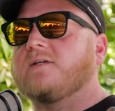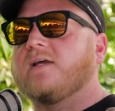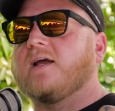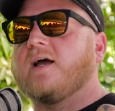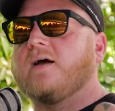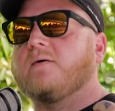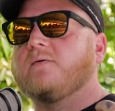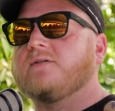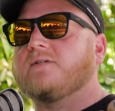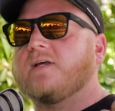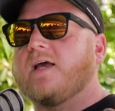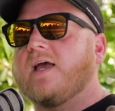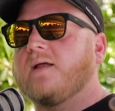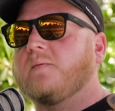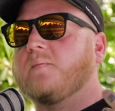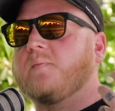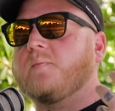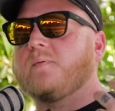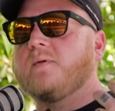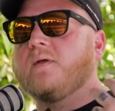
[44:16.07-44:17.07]
Like I was I
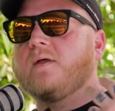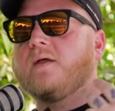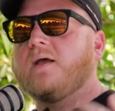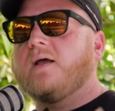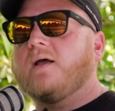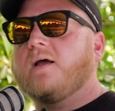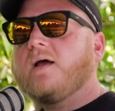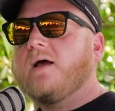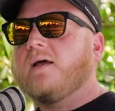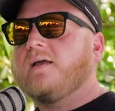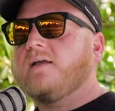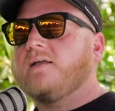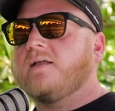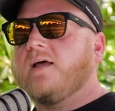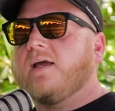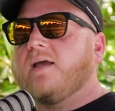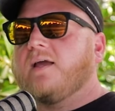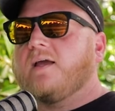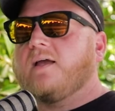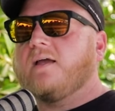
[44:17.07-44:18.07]
had I
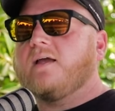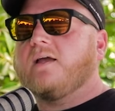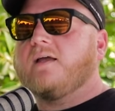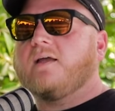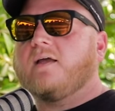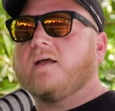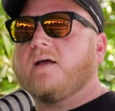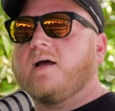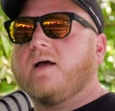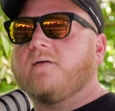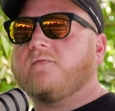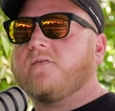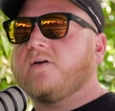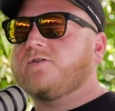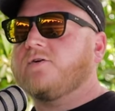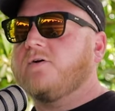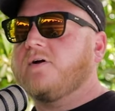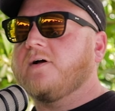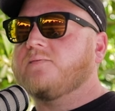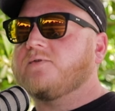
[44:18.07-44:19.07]
like if I
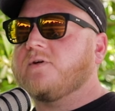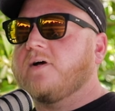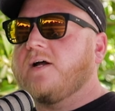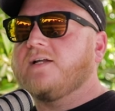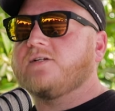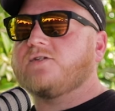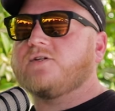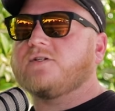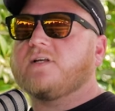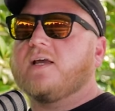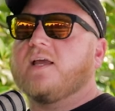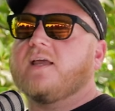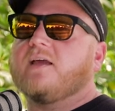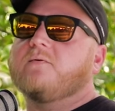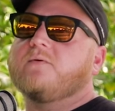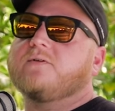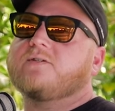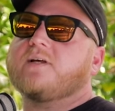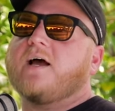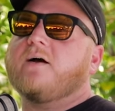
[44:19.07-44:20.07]
choke up sorry it's just like
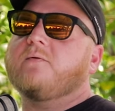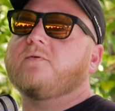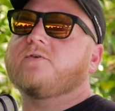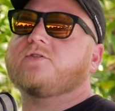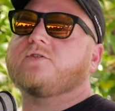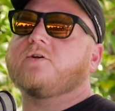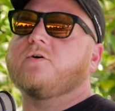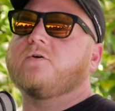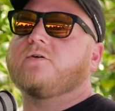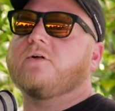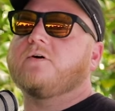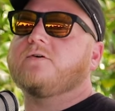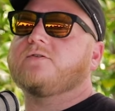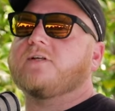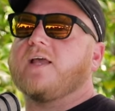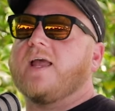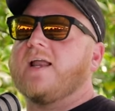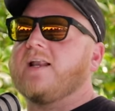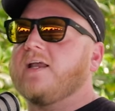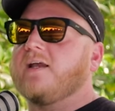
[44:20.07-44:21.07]
it was I was so
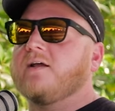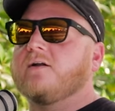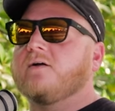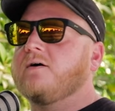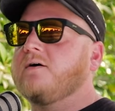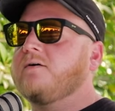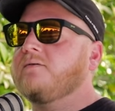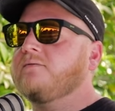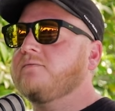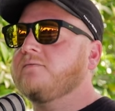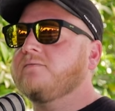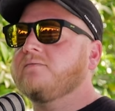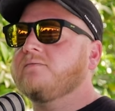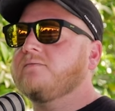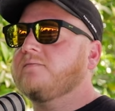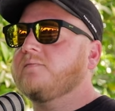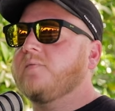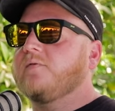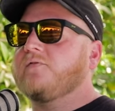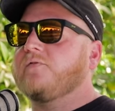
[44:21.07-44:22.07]
close to ending it all
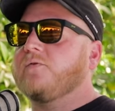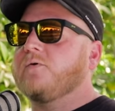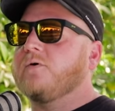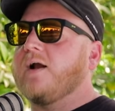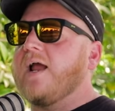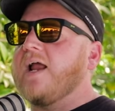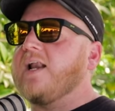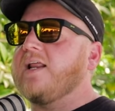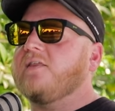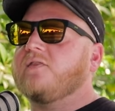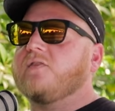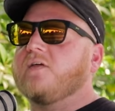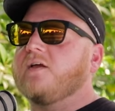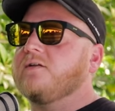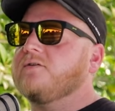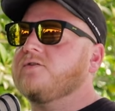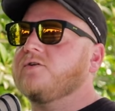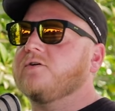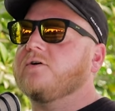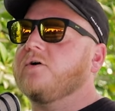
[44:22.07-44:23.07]
before
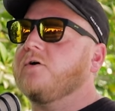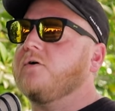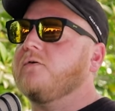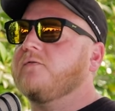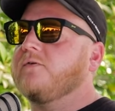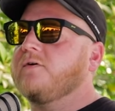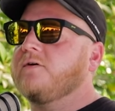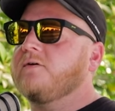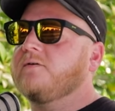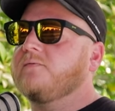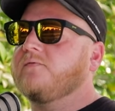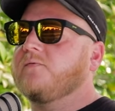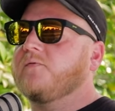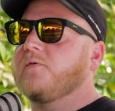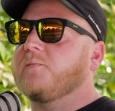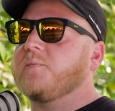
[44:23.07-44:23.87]
anything took over yeah.